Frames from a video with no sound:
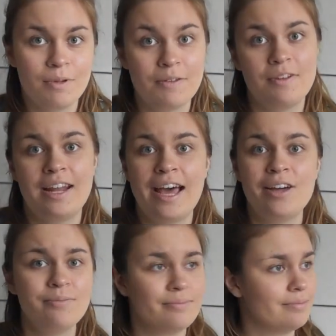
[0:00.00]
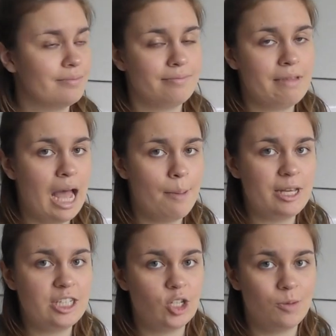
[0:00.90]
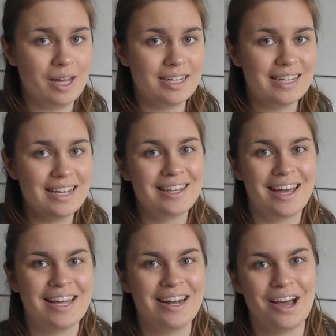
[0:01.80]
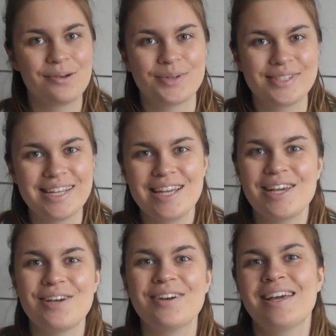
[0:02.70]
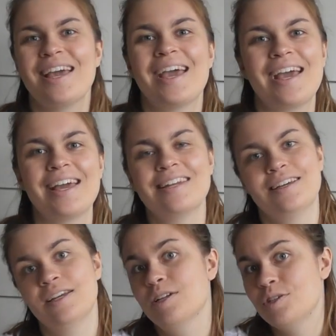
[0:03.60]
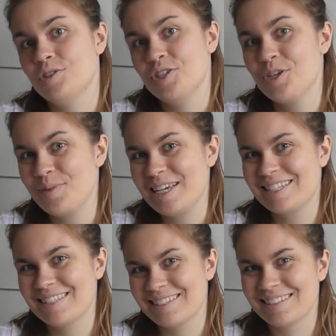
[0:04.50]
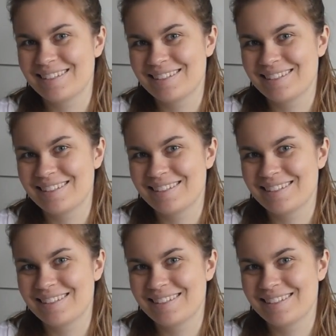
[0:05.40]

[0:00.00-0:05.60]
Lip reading: But for now, happy job hunting, and I will see you in 2 weeks.